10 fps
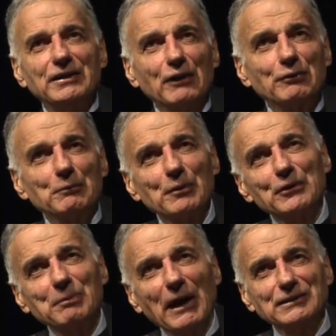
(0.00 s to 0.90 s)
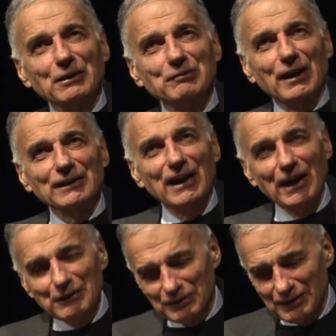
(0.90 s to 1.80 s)
a different perspective on
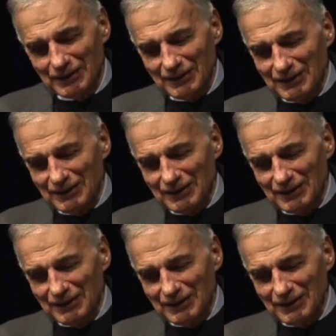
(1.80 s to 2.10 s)
life